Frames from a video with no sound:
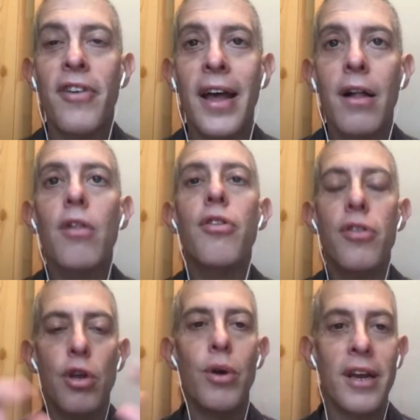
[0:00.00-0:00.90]
health,
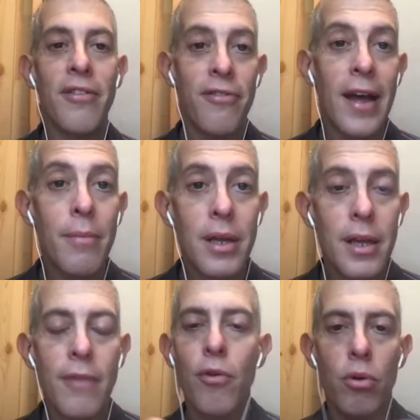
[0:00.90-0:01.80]
in a
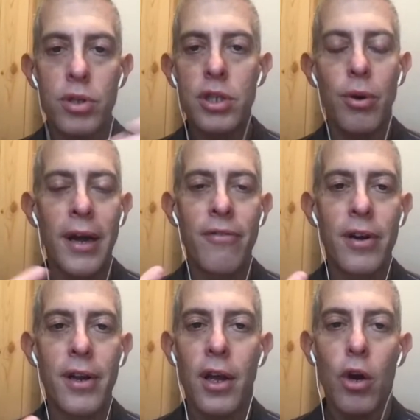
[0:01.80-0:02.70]
family. Of course,
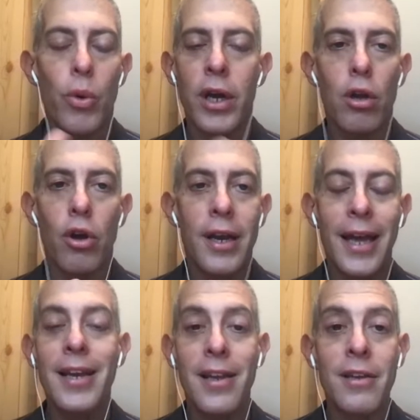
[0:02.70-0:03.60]
every we can look at
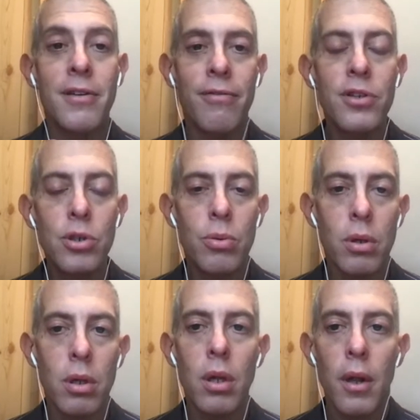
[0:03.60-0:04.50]
any
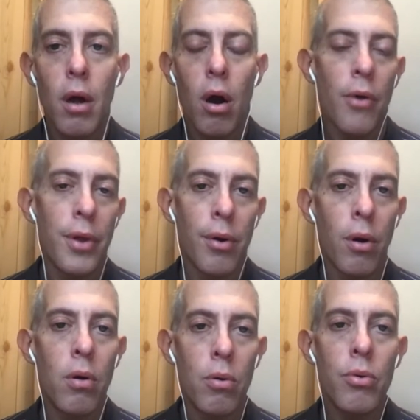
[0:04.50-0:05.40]
individual on their
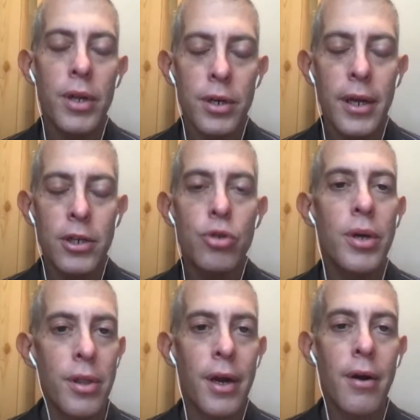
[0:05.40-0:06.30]
own and
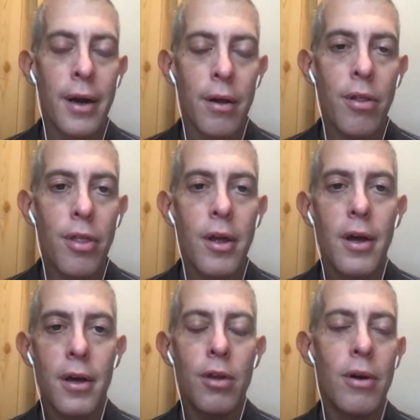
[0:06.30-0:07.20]
treat their health,
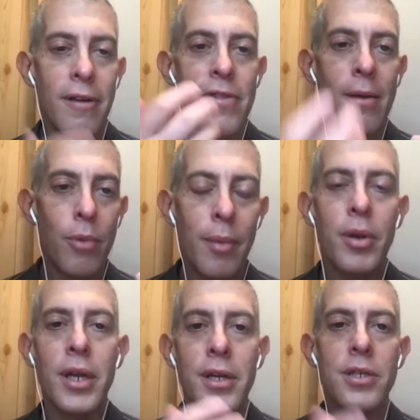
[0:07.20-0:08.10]
give them
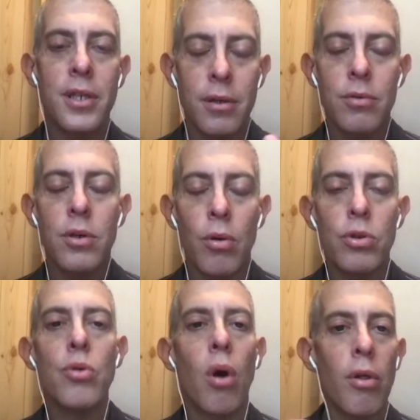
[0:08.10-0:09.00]
remedies and
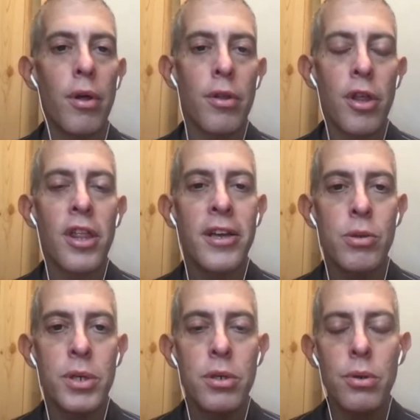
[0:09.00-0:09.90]
do all the things
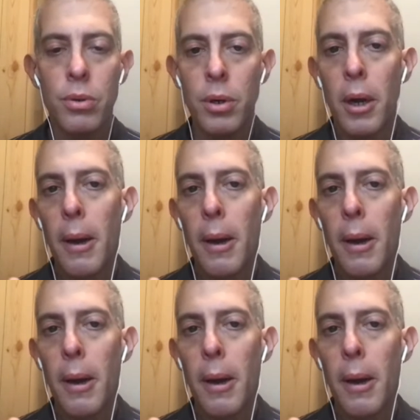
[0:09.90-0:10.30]
we do.